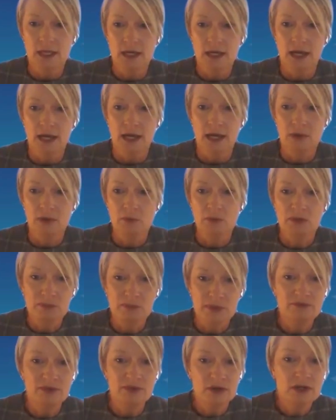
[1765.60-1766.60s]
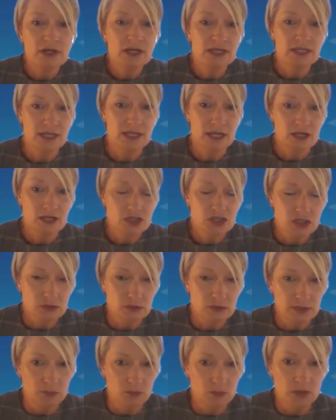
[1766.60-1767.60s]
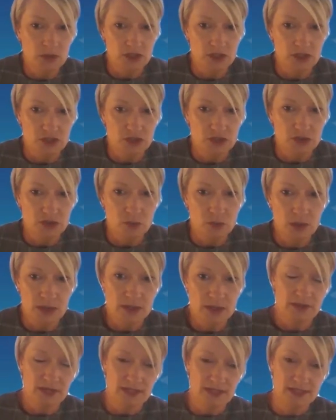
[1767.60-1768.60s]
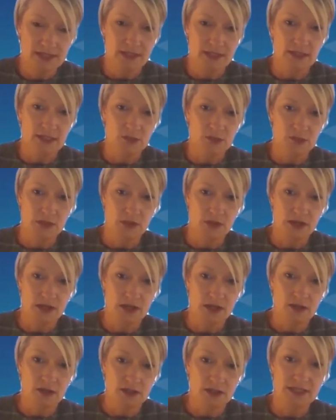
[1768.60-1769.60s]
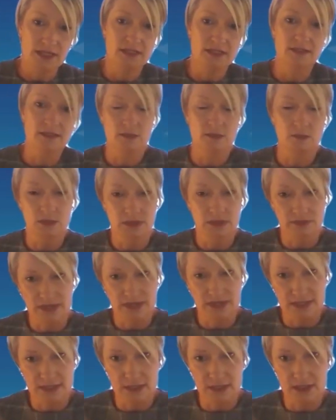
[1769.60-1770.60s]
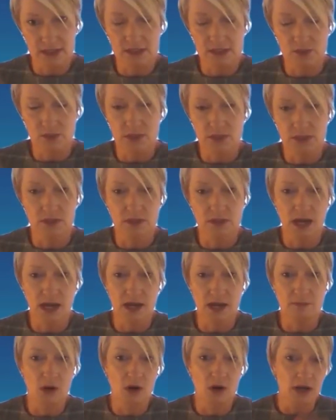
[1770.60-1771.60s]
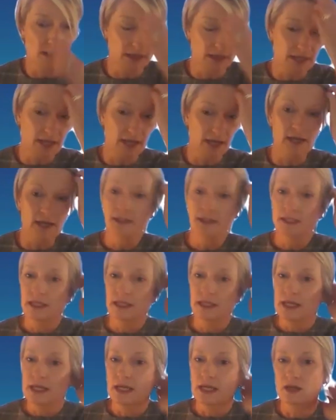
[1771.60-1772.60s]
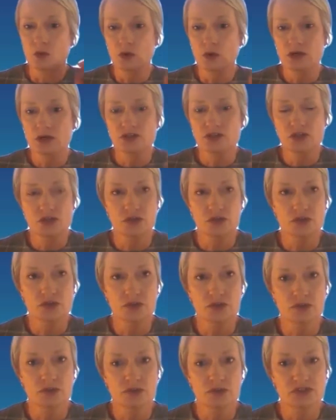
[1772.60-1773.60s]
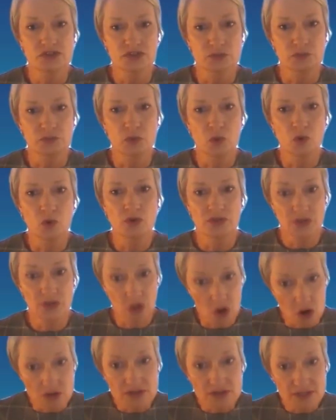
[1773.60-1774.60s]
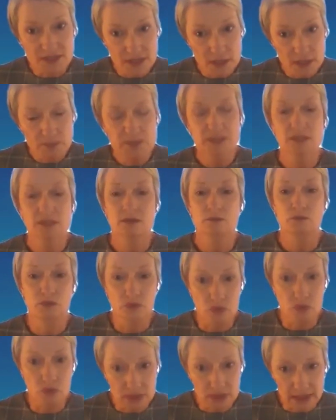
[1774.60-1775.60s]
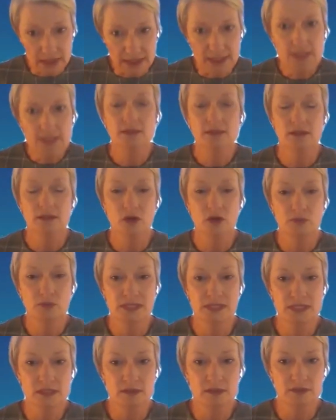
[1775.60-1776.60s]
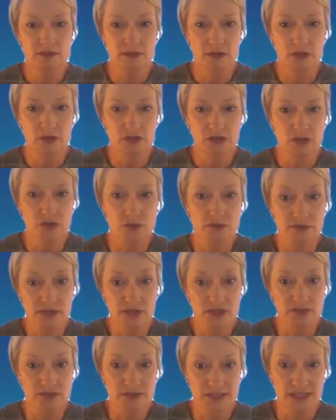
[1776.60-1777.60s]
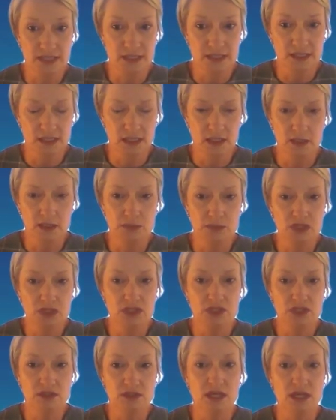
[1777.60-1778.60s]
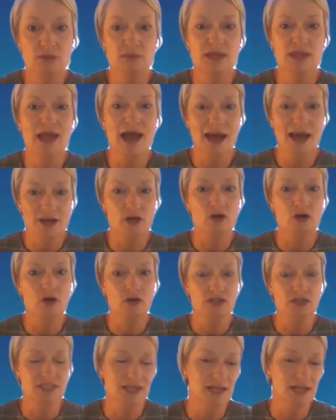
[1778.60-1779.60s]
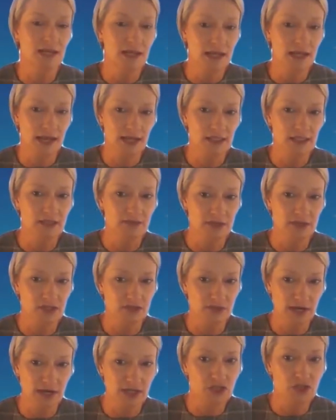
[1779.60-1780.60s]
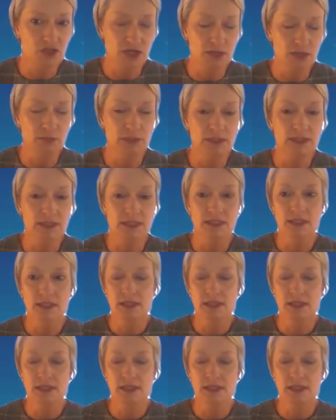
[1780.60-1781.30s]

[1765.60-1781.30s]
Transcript: And we've been very intentional in wanting to do one of our studies with Lucentis and one of our studies with Eylea in order to support the concept broadly that OPT302 and VEGF-C/D inhibition can be added on to any anti-VEGF-A treatment.